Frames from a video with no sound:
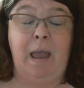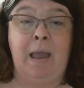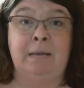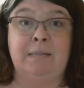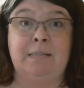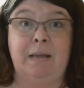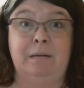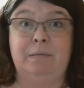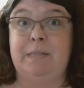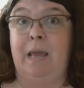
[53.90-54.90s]
Instead
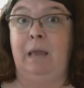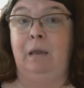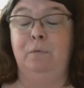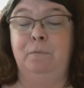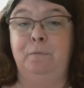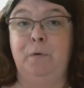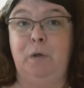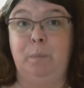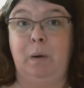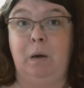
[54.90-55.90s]
of saying
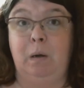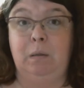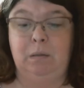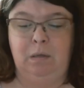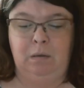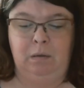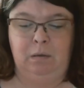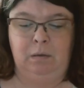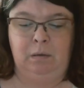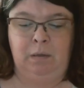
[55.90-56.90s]
football,
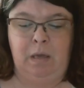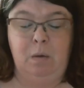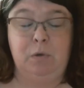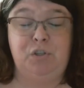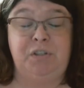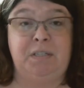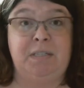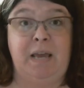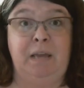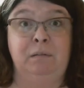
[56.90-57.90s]
he would just
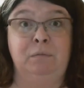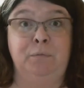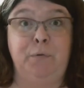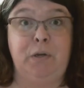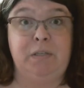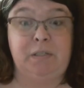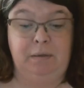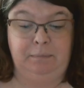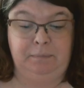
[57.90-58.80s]
say foot.